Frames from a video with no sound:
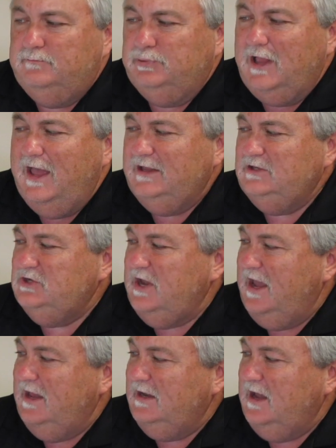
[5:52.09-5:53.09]
pledge
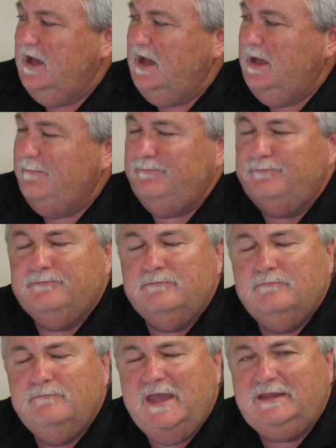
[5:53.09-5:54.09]
and
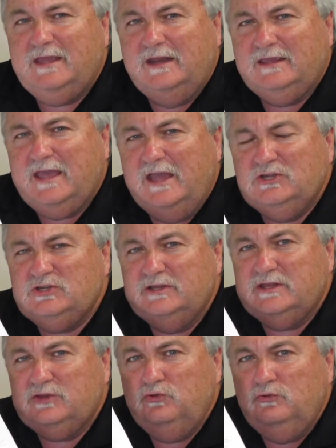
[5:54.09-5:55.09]
make
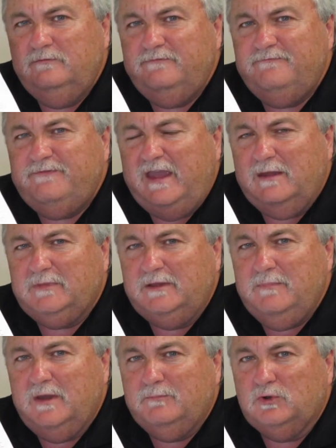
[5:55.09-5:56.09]
dedications to family
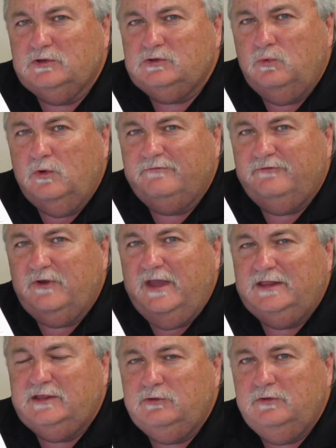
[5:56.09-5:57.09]
members or
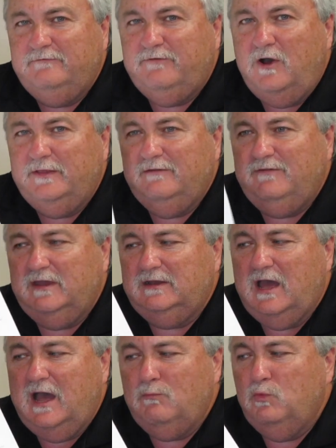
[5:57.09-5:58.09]
friends who had fought in the
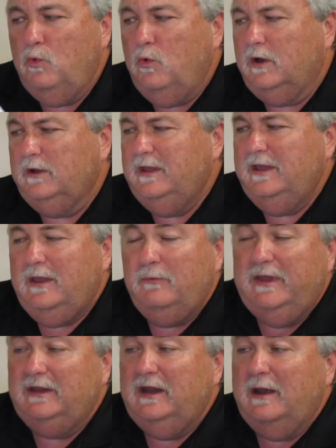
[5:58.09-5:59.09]
Vietnam War. And
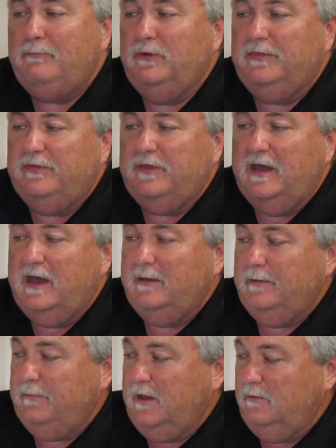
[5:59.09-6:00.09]
we ended up with
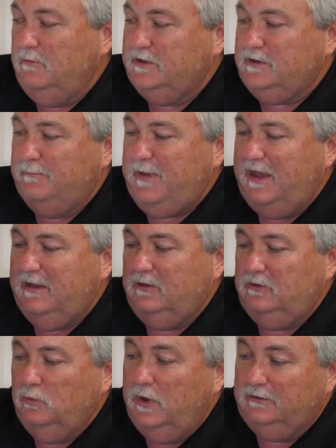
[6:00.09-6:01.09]
almost
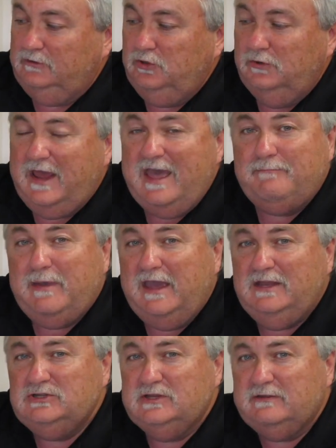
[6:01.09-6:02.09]
2.5
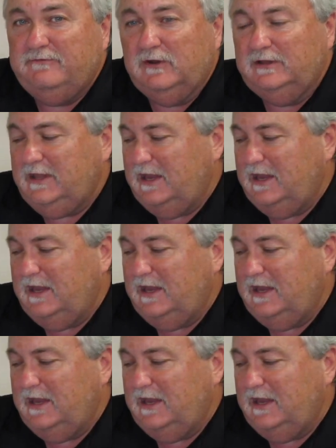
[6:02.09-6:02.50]
pages full of